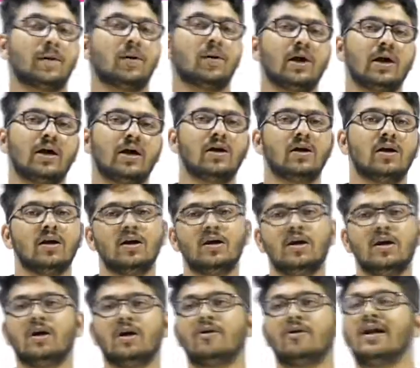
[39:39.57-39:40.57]
Okay.
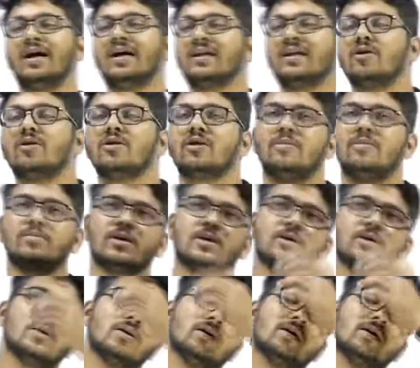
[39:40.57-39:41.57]
Now I'll ask you
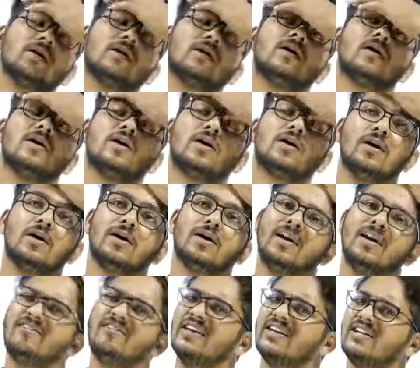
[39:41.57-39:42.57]
something.
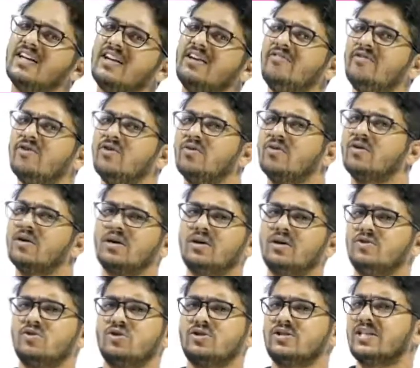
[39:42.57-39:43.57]
If you
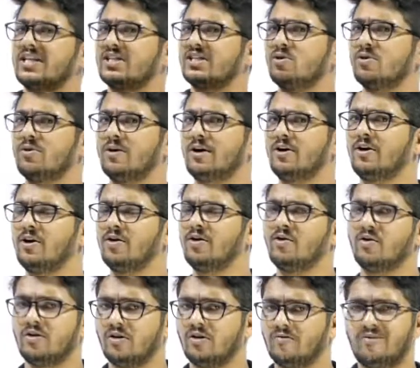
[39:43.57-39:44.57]
just look at
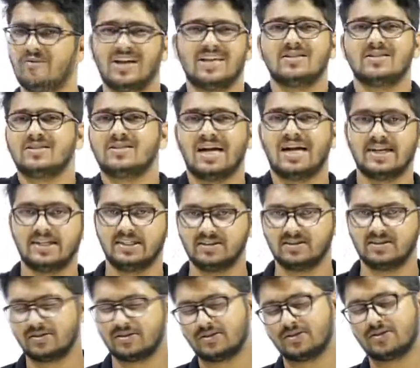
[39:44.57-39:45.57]
your friend's
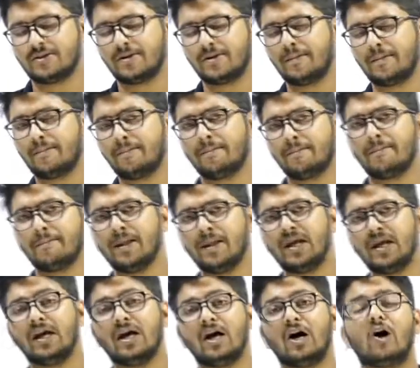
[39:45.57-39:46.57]
eyes,
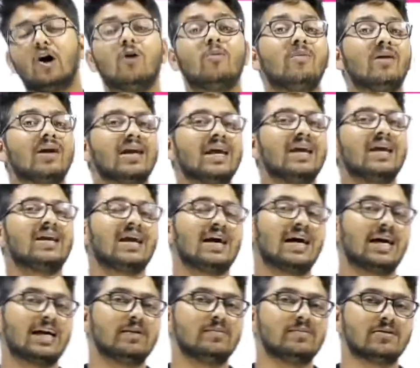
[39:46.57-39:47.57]
how many
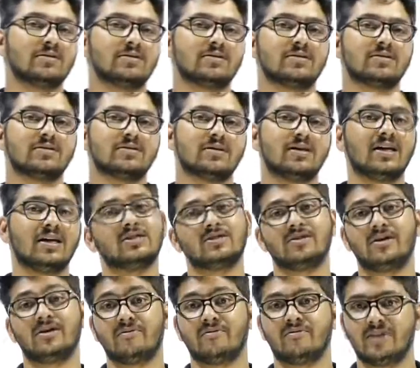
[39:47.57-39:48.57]
times does
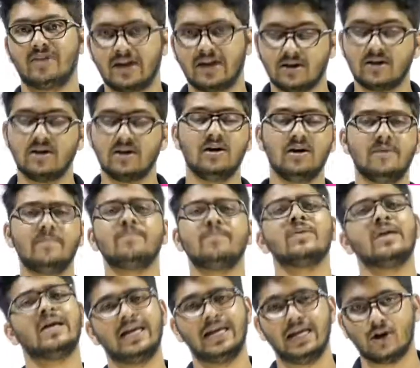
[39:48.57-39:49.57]
your friend,
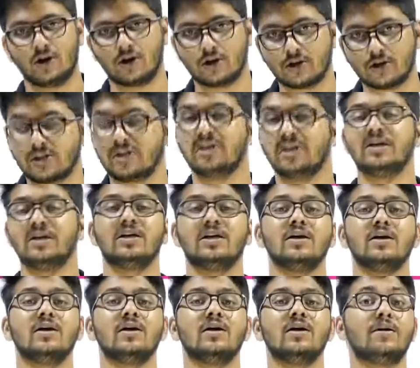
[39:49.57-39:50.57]
he or she,
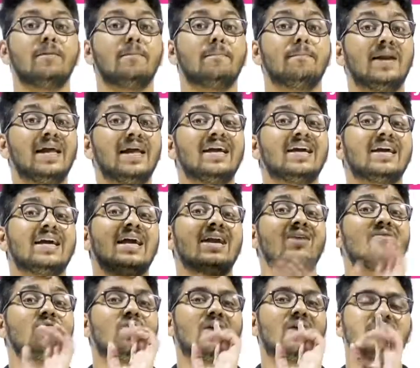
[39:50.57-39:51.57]
blink
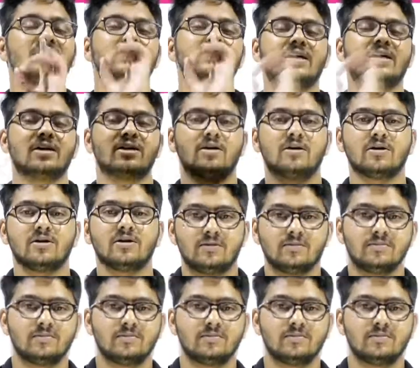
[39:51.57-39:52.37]
in 1 second?